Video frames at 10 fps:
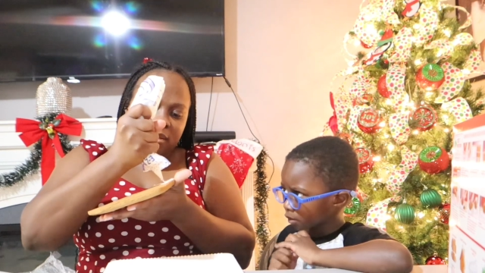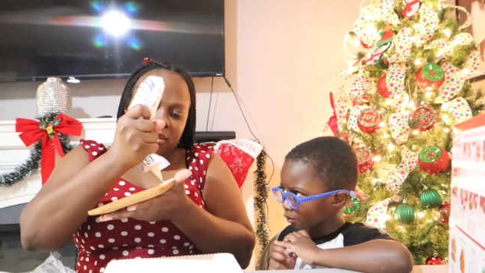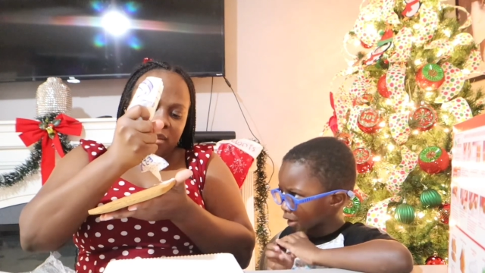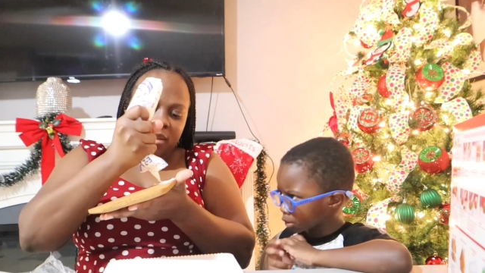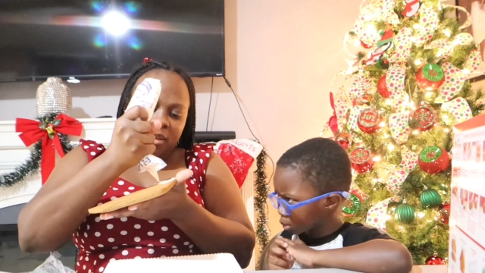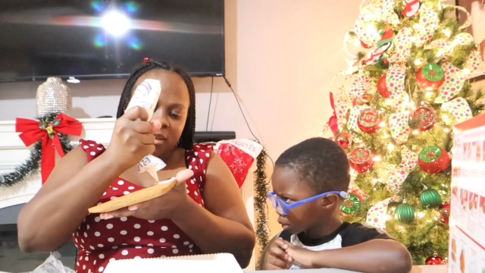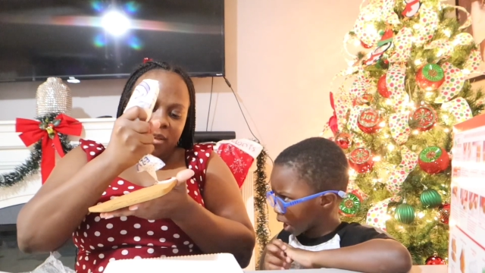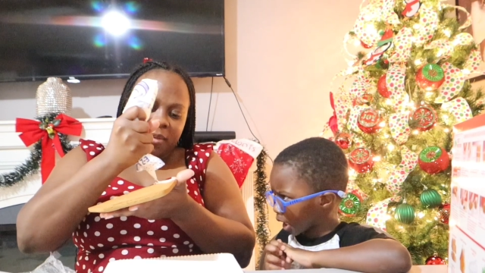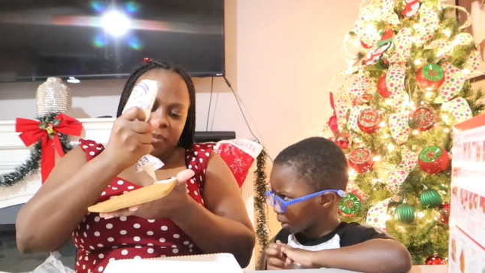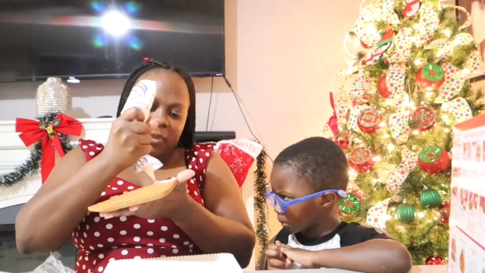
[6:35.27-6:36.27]

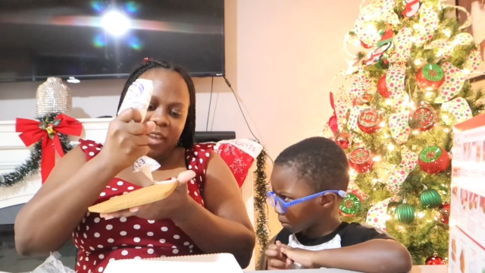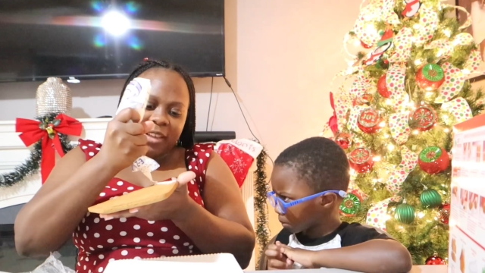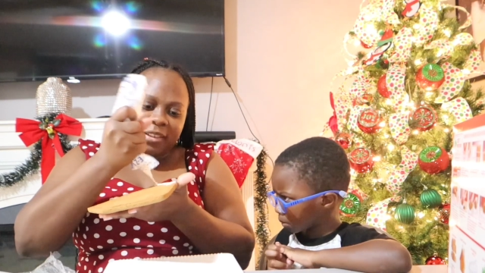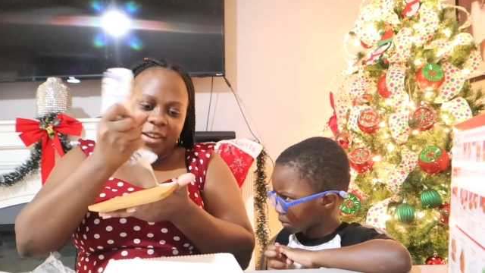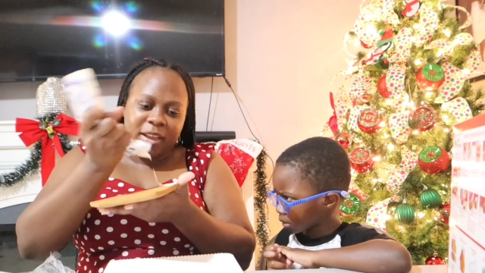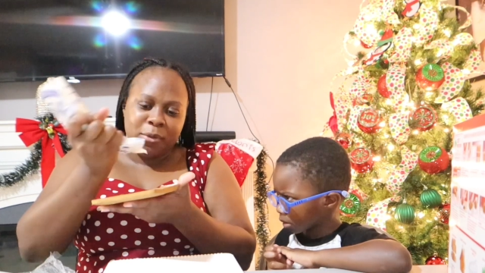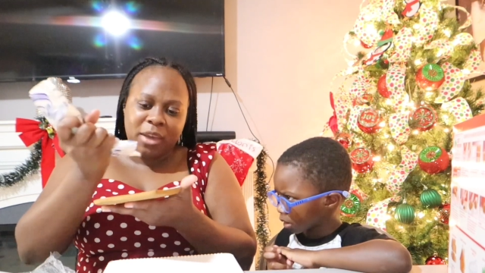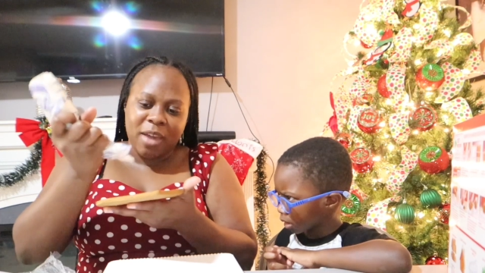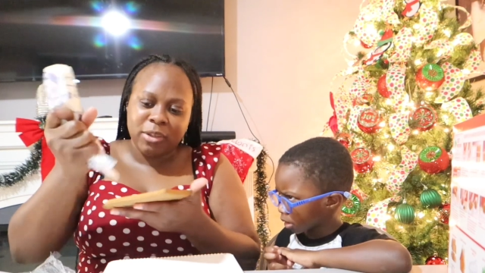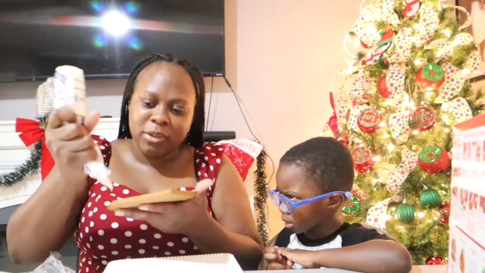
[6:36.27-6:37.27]
Speaker 1: Yesterday.
Speaker 2: Yesterday?
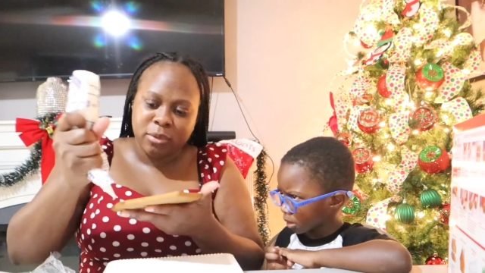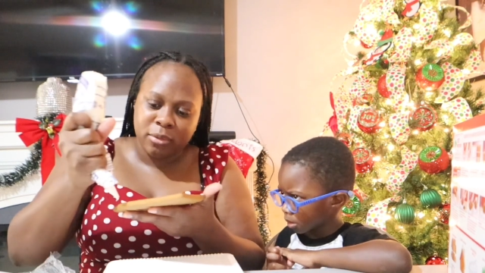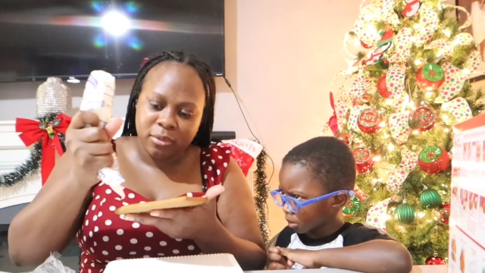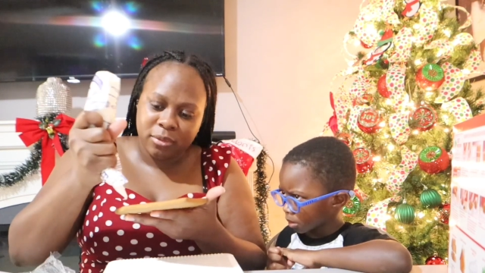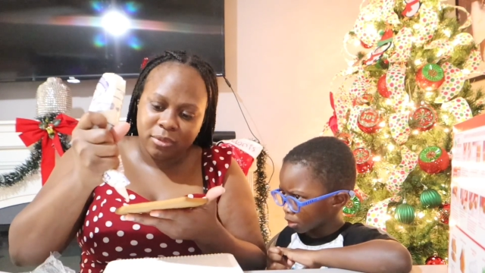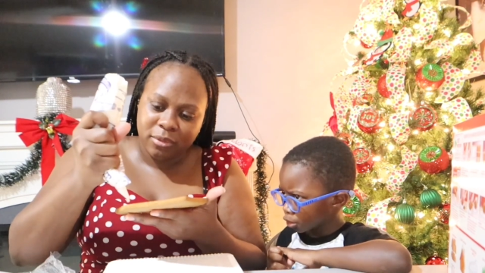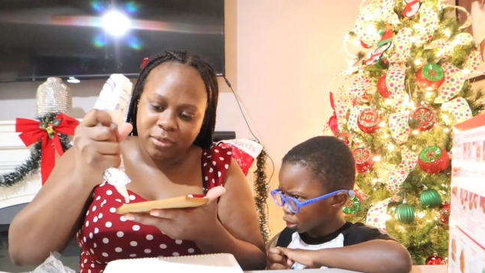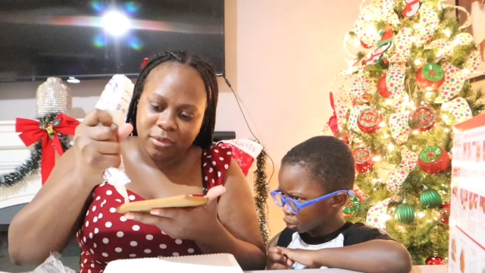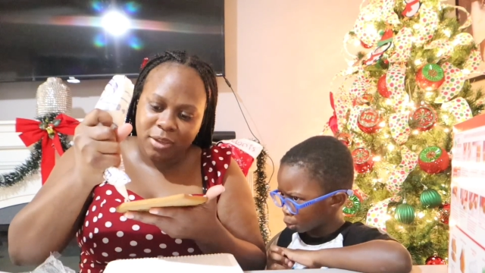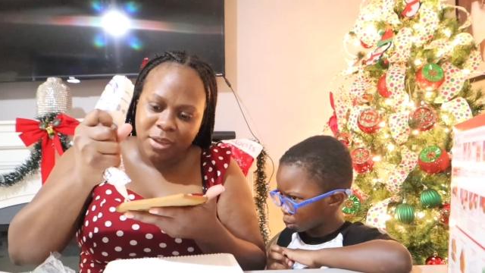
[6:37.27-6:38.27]
Who gave it to you?
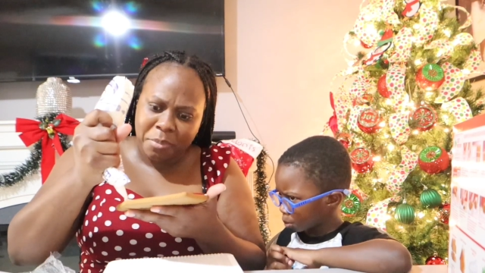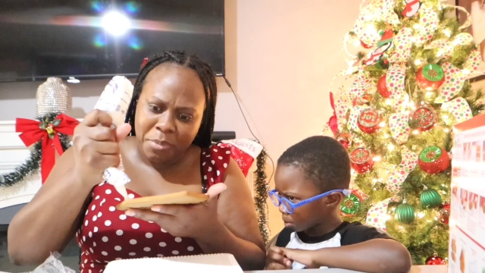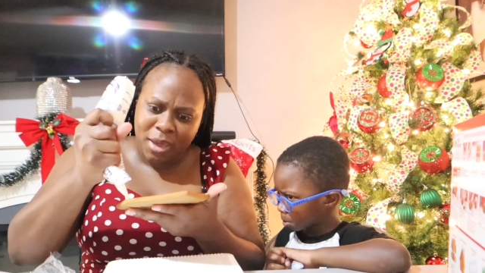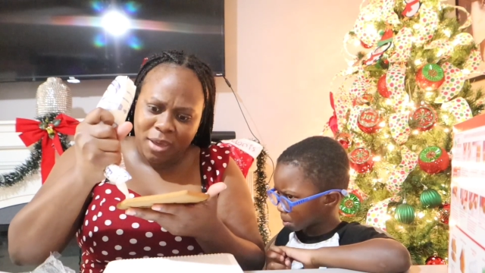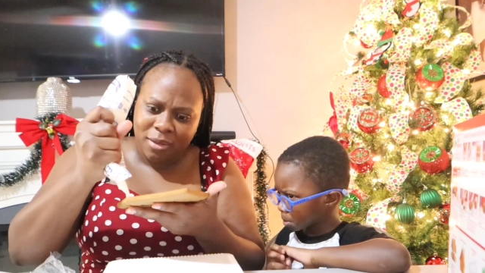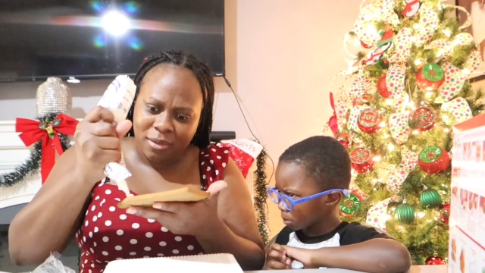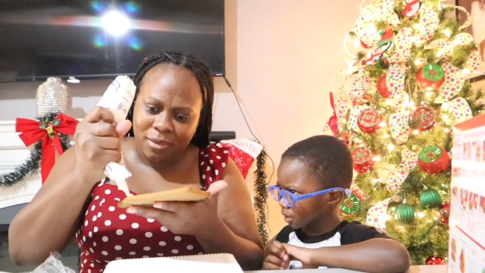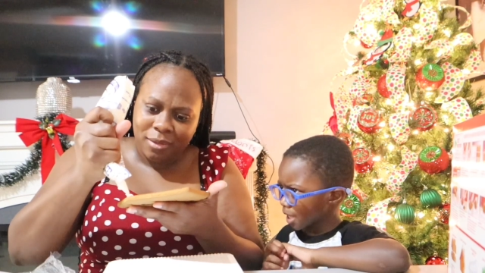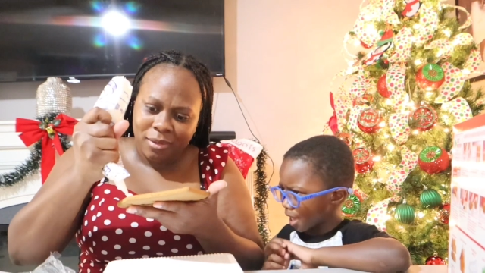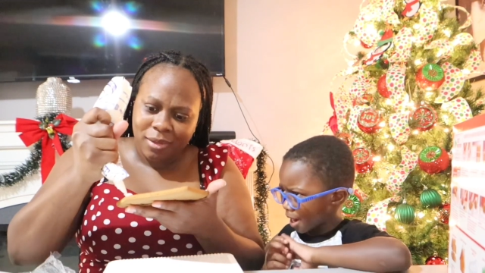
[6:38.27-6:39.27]
You. Me?
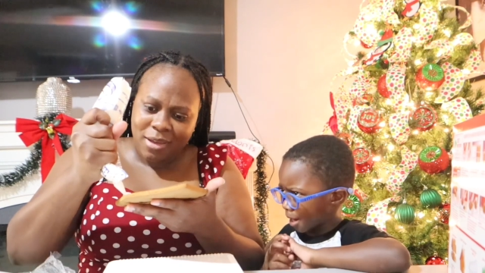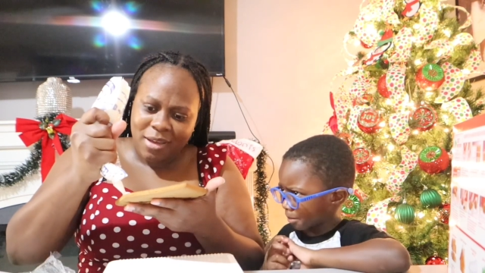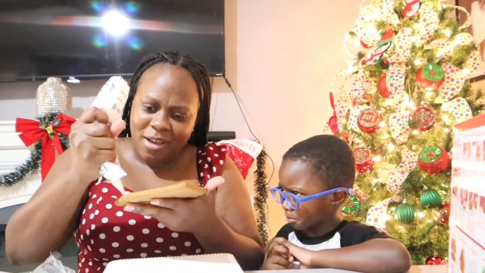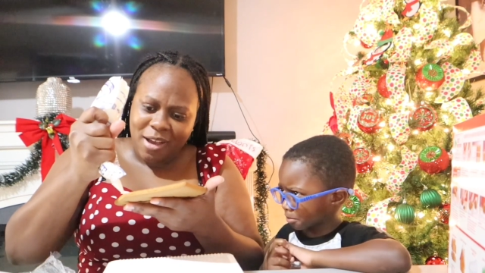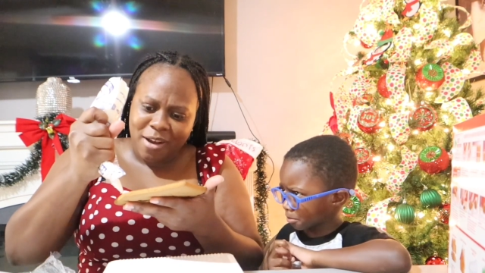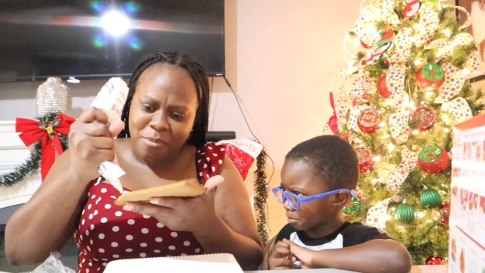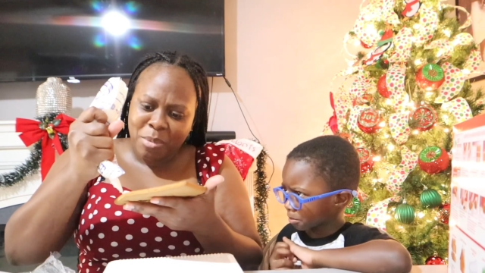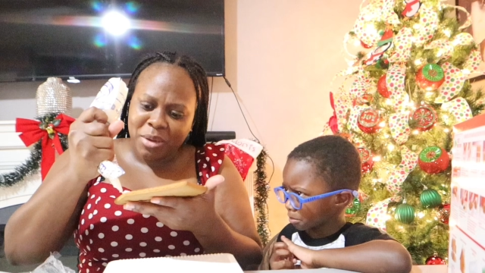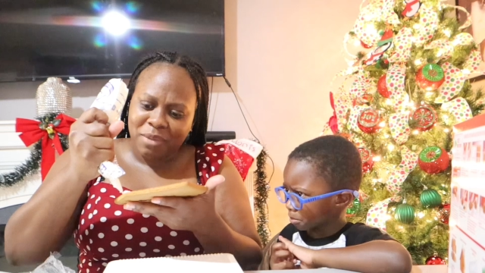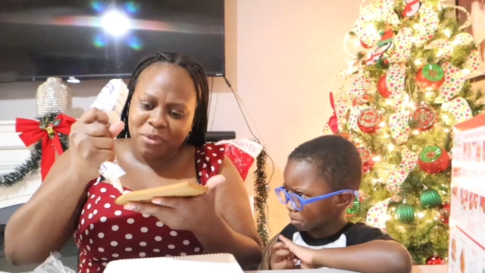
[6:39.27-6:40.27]
Yeah. I don't
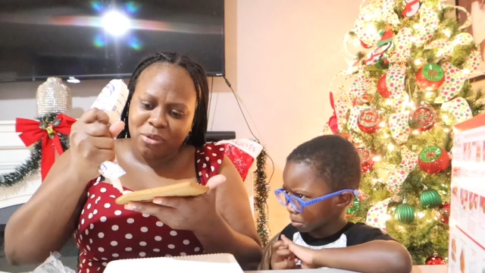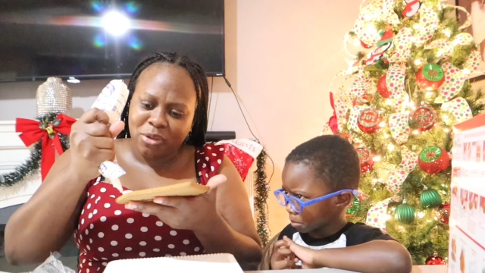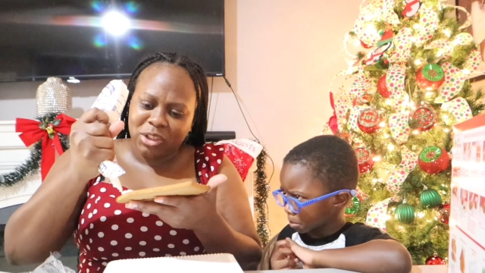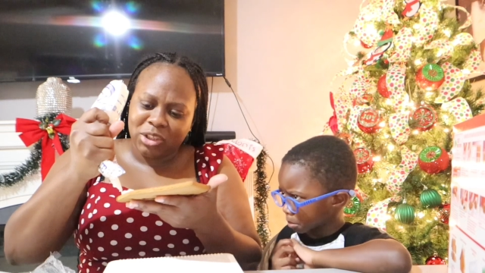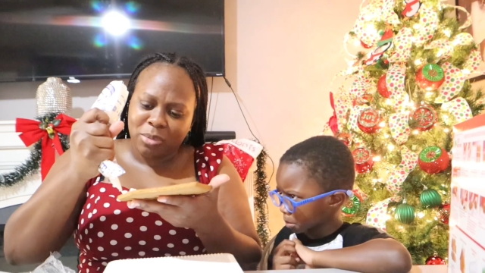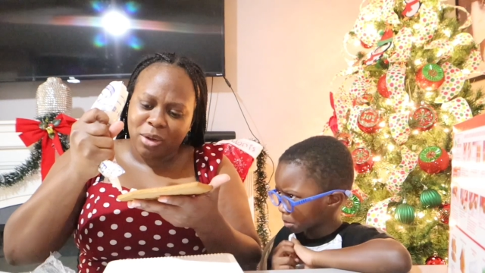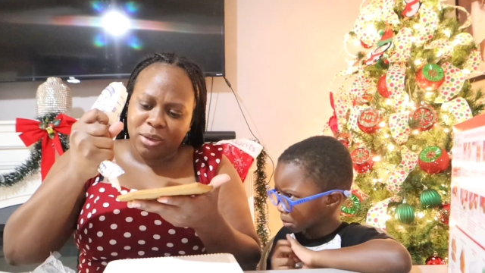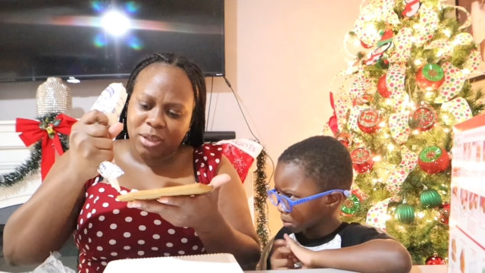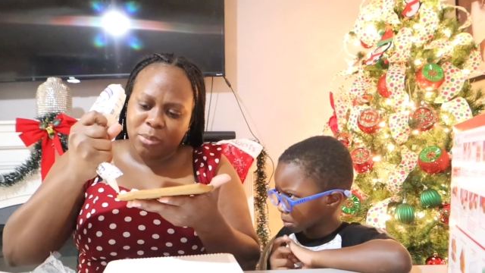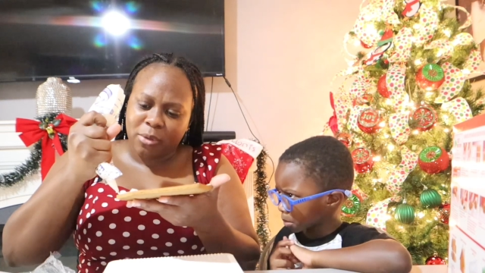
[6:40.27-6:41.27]
remember giving you a gingerbread
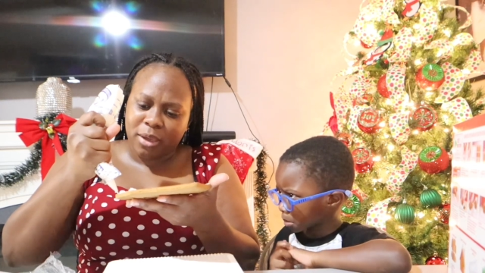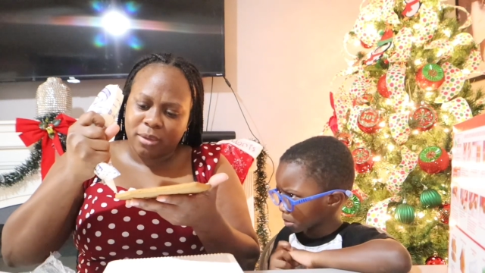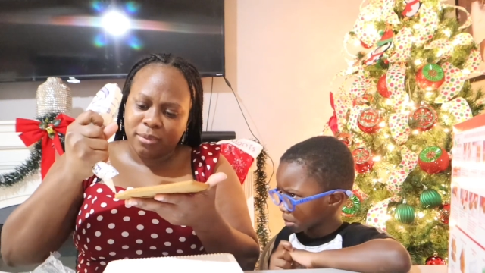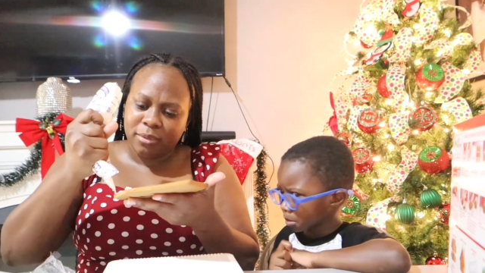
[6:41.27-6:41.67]
cookie, boy